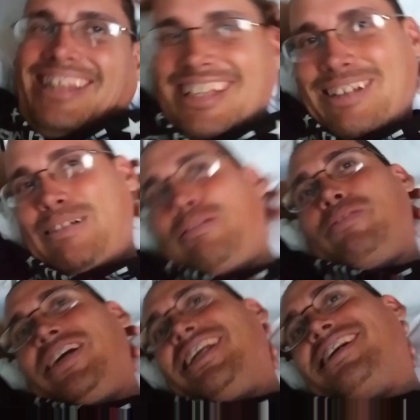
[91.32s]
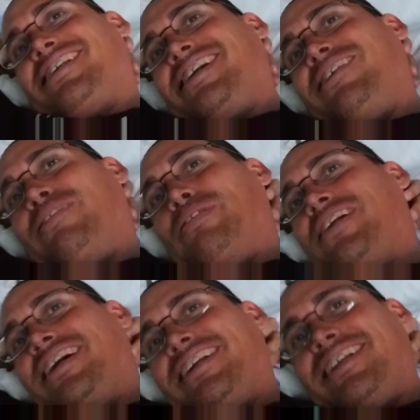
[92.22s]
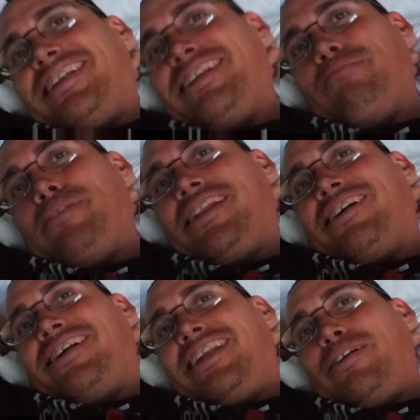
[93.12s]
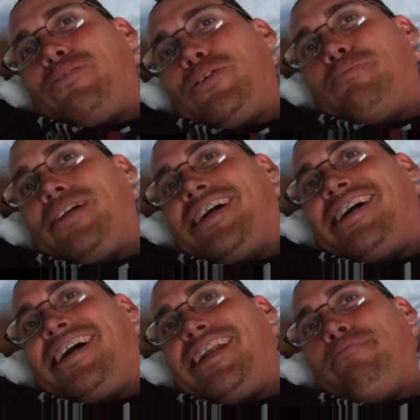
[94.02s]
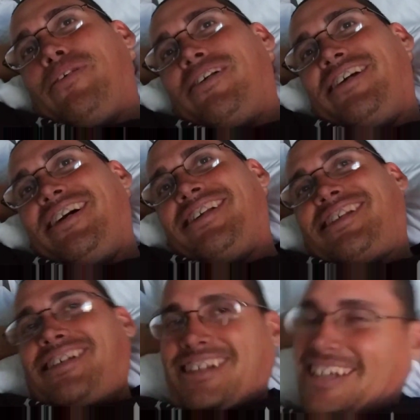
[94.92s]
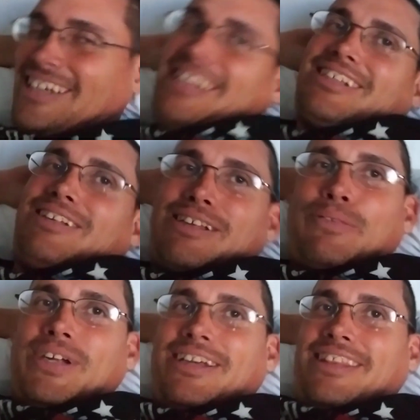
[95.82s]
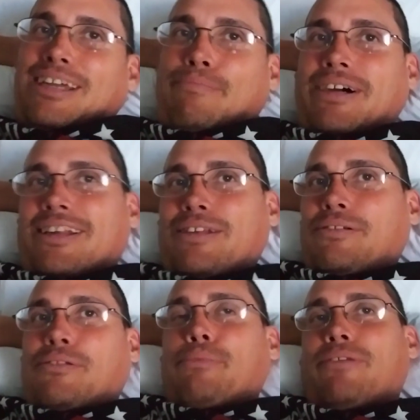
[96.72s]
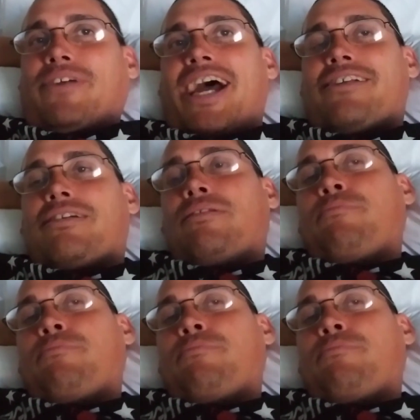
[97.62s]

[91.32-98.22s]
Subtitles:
the overhead because you don't want to be there in that room with that guy any more than us. So that's the one good thing about it, is it was pretty fast.